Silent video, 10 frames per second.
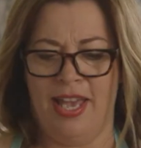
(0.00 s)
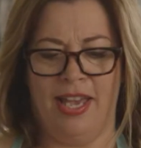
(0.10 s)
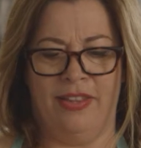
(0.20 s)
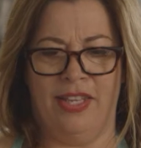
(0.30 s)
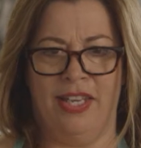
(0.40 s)

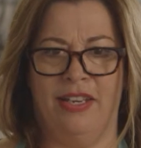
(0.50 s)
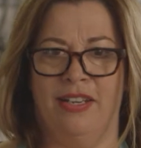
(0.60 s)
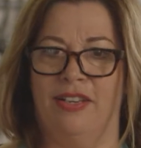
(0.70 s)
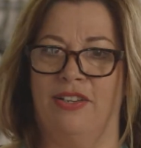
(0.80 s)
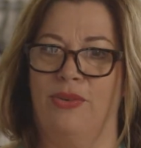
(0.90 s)
and then
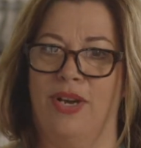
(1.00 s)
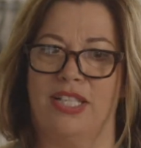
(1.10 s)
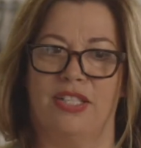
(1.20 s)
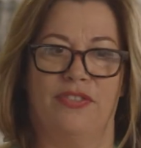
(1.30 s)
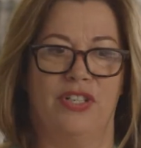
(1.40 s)
you
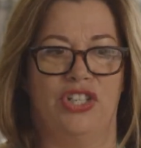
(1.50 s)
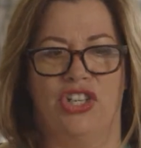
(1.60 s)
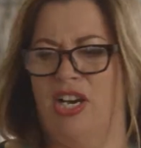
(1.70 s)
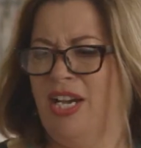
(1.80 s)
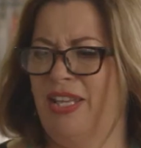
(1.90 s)
ask for a
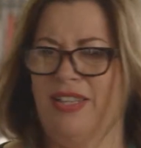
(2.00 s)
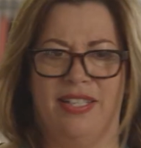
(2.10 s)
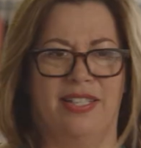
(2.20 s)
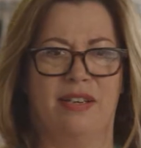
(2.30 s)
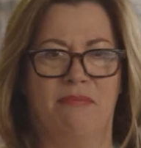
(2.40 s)
chai and there's
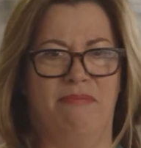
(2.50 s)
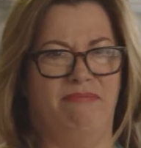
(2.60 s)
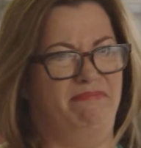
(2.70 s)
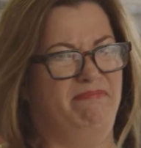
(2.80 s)
some